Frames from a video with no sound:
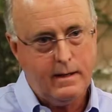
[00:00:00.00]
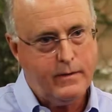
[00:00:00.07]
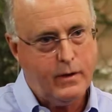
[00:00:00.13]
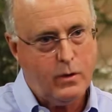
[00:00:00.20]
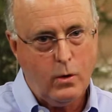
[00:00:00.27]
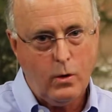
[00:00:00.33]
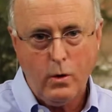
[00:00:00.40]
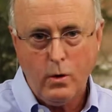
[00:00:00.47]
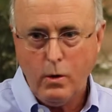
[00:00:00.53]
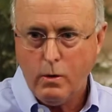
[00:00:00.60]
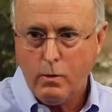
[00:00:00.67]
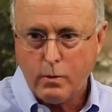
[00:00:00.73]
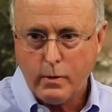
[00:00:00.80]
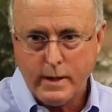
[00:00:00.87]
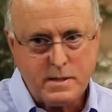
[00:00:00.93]
of the
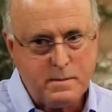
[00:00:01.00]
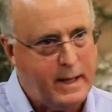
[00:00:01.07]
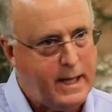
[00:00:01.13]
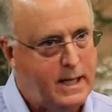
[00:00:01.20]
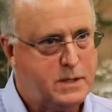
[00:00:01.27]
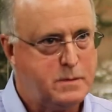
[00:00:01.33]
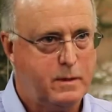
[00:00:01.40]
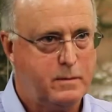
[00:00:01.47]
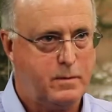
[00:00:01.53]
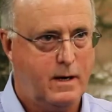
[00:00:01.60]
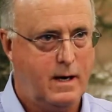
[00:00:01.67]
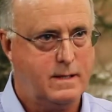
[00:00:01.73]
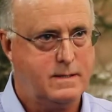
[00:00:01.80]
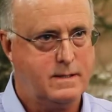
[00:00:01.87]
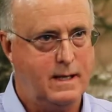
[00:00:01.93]
whole risk management
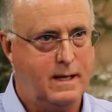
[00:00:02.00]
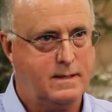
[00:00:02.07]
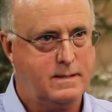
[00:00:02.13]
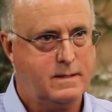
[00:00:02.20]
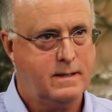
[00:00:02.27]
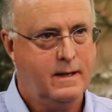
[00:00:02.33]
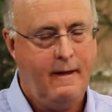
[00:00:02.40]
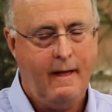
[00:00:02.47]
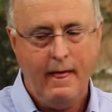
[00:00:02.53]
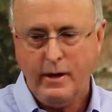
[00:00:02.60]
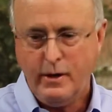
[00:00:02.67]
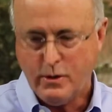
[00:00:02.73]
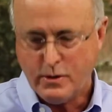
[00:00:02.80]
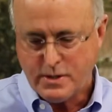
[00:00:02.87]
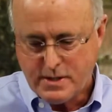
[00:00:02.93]
process,
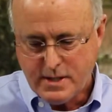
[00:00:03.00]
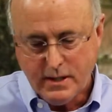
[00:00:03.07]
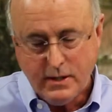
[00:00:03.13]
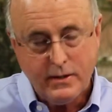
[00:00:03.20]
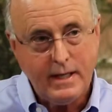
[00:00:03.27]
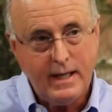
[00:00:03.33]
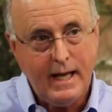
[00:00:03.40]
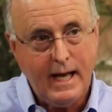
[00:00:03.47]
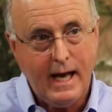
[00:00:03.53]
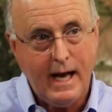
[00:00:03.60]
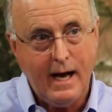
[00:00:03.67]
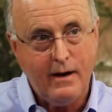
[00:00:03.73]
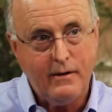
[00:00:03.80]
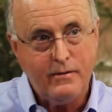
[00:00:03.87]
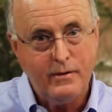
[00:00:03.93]
you're still going to
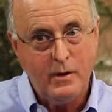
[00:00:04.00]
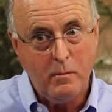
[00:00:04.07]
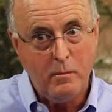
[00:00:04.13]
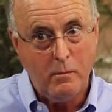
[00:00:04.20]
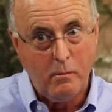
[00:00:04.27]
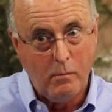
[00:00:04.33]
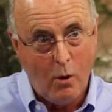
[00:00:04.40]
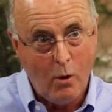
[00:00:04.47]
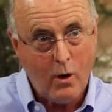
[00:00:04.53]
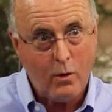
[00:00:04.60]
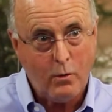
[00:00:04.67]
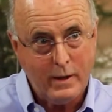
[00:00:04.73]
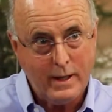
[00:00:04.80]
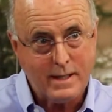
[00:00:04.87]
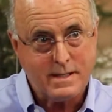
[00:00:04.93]
have
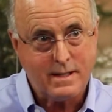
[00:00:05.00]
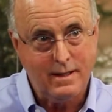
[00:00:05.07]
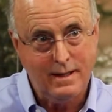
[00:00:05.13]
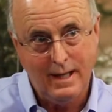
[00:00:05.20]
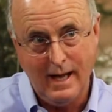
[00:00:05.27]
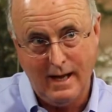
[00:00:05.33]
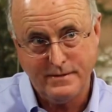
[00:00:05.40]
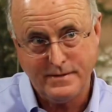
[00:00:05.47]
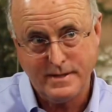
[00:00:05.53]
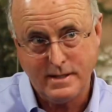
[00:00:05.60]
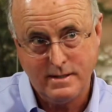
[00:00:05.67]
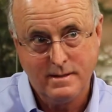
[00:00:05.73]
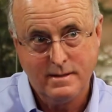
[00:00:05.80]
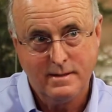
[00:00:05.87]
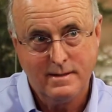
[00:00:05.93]
more risk
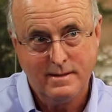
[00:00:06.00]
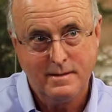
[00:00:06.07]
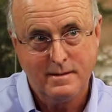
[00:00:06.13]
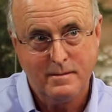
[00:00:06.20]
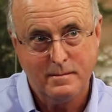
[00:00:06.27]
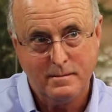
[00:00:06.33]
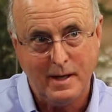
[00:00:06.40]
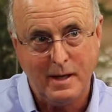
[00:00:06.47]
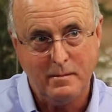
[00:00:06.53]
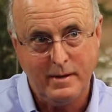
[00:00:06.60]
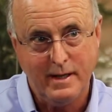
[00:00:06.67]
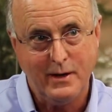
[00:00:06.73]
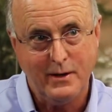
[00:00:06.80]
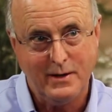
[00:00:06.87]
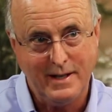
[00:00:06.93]
left by
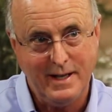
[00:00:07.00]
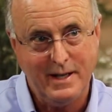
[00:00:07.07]
being on the